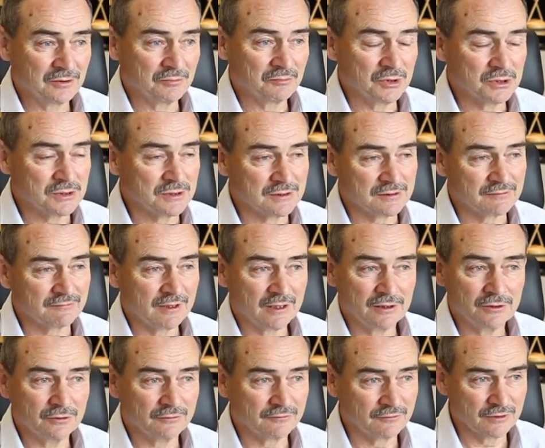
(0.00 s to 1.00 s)
business
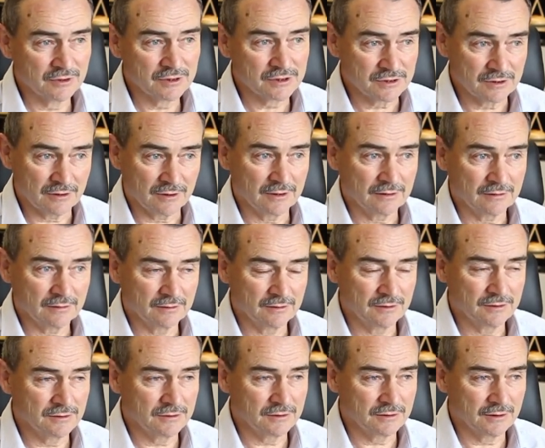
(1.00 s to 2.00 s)
value for the site that
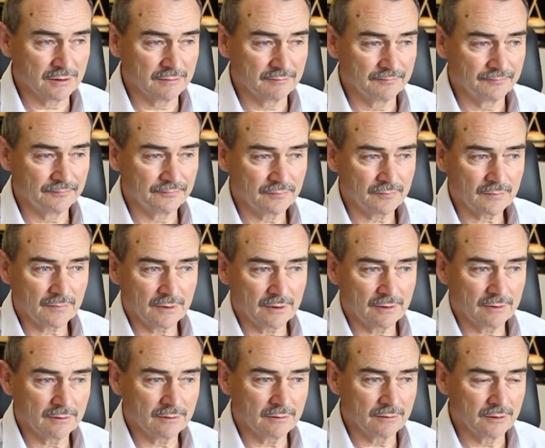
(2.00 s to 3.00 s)

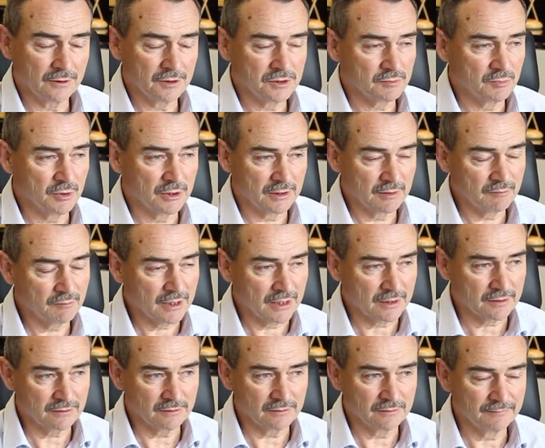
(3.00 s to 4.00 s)
is being
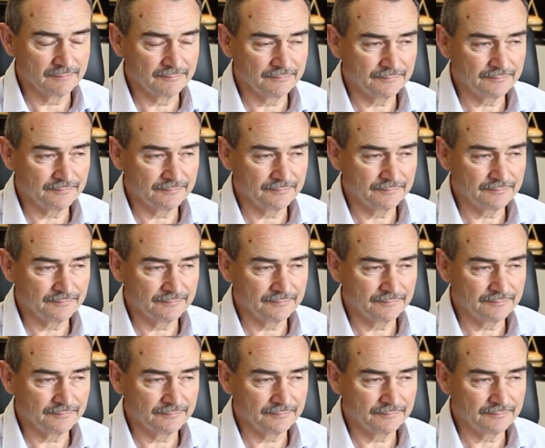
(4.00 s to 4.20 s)
impacted.